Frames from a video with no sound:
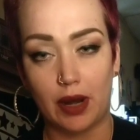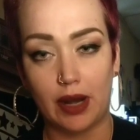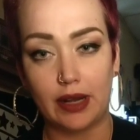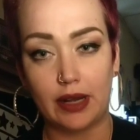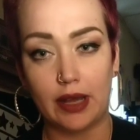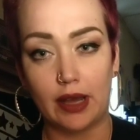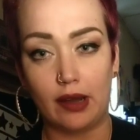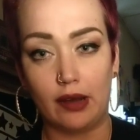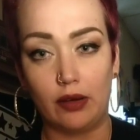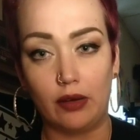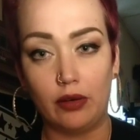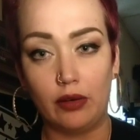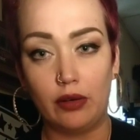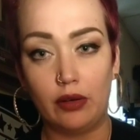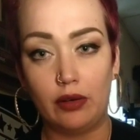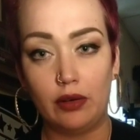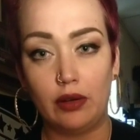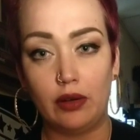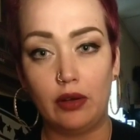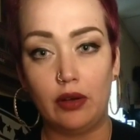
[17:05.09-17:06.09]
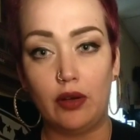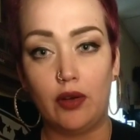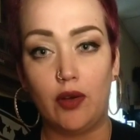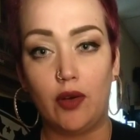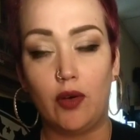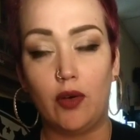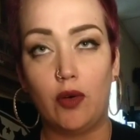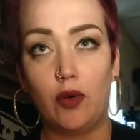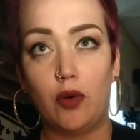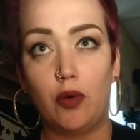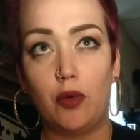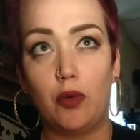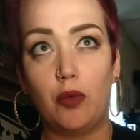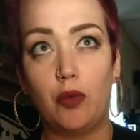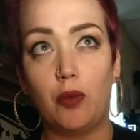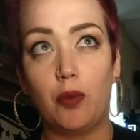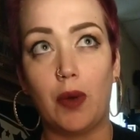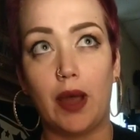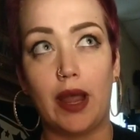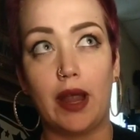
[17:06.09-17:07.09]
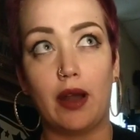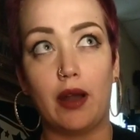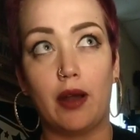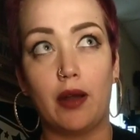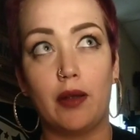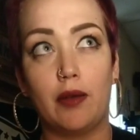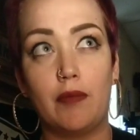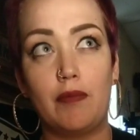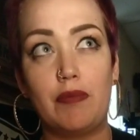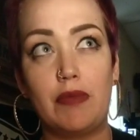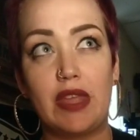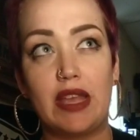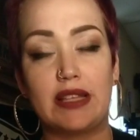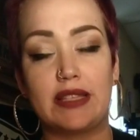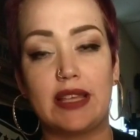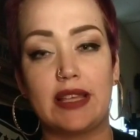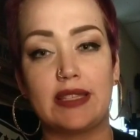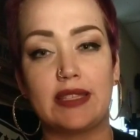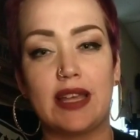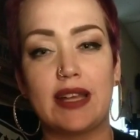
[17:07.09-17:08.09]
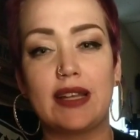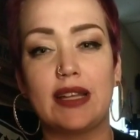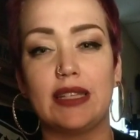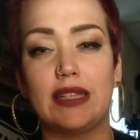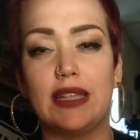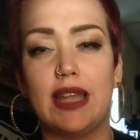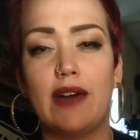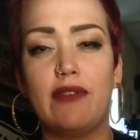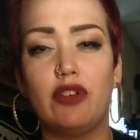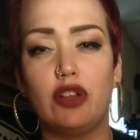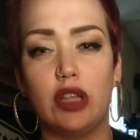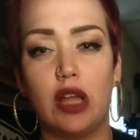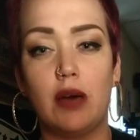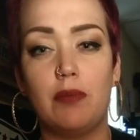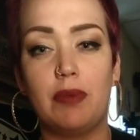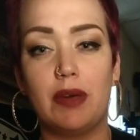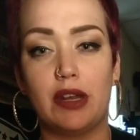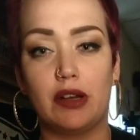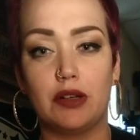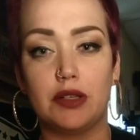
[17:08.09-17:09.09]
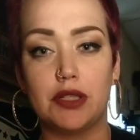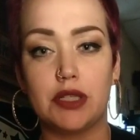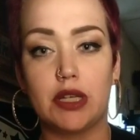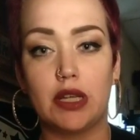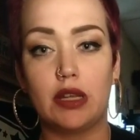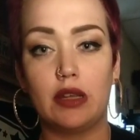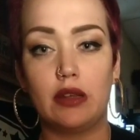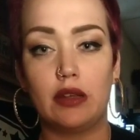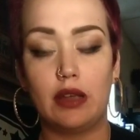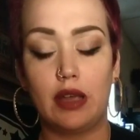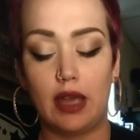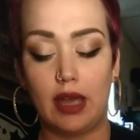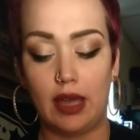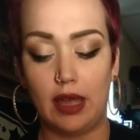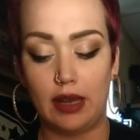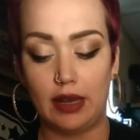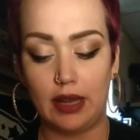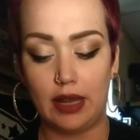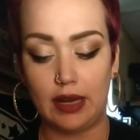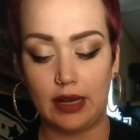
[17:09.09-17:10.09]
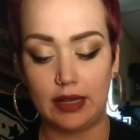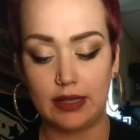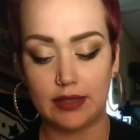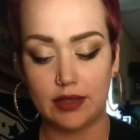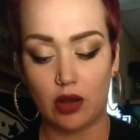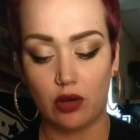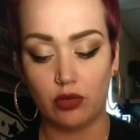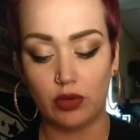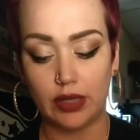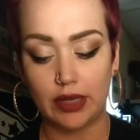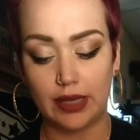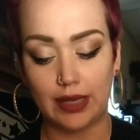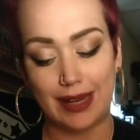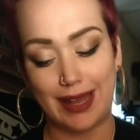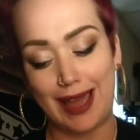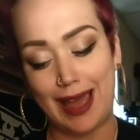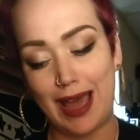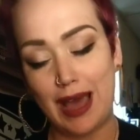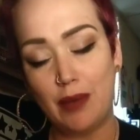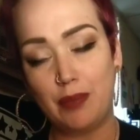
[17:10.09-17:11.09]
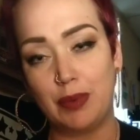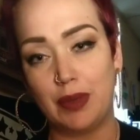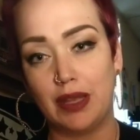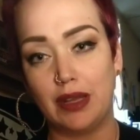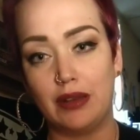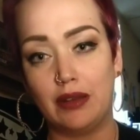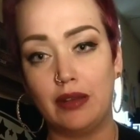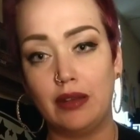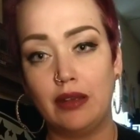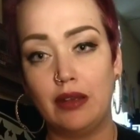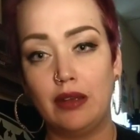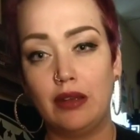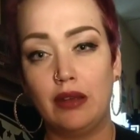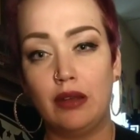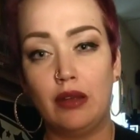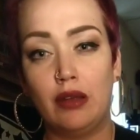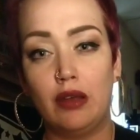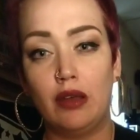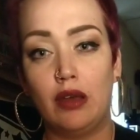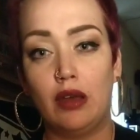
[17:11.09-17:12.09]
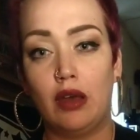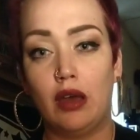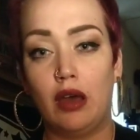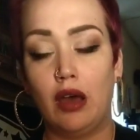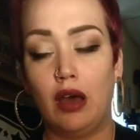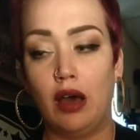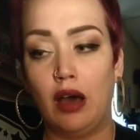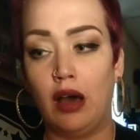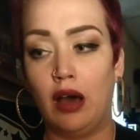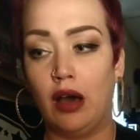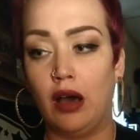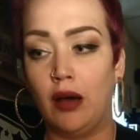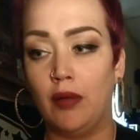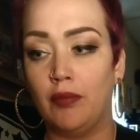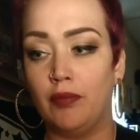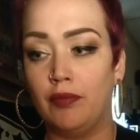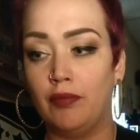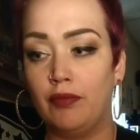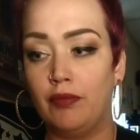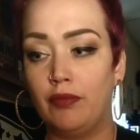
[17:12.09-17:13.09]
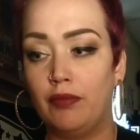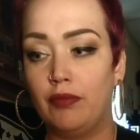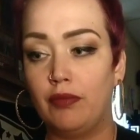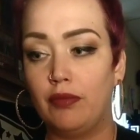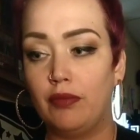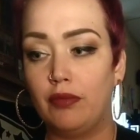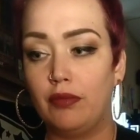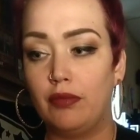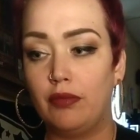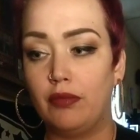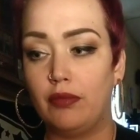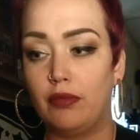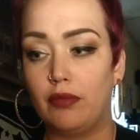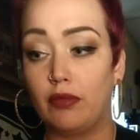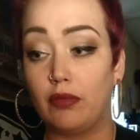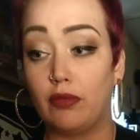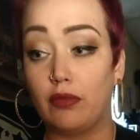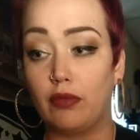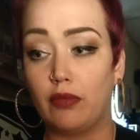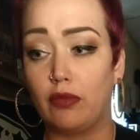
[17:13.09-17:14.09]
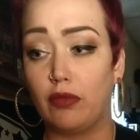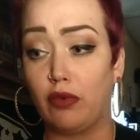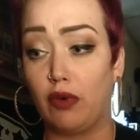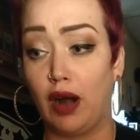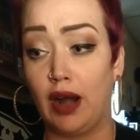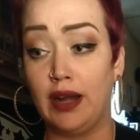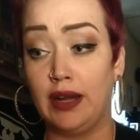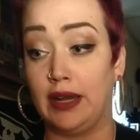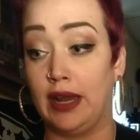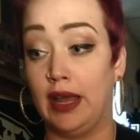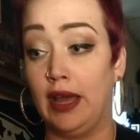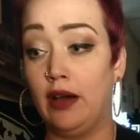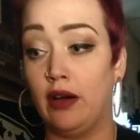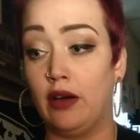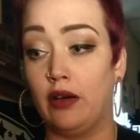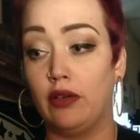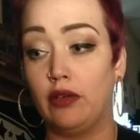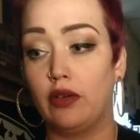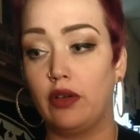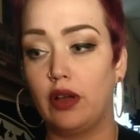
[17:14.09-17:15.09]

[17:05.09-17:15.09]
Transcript: right now where it's like a level up energy, and it's only going to happen right now.